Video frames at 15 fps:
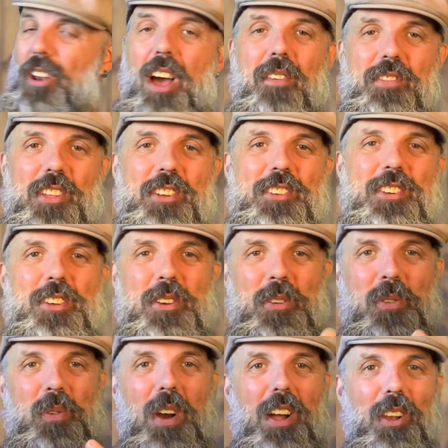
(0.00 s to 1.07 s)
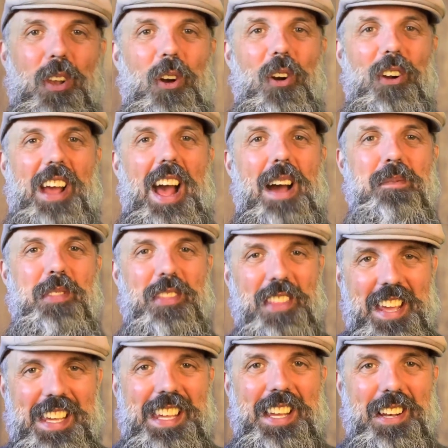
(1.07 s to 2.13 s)
of the new look. I'm
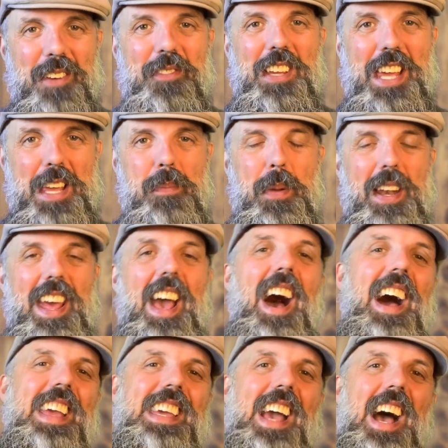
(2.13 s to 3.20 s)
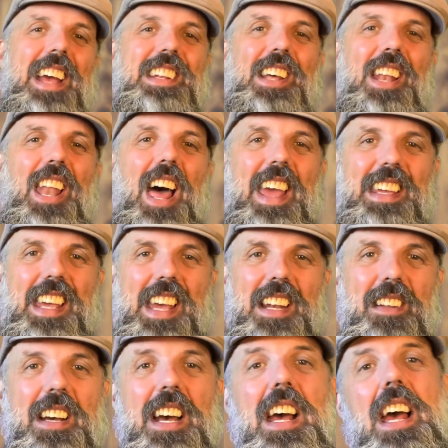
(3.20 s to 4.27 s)
thinking of keeping it. I kind of like it.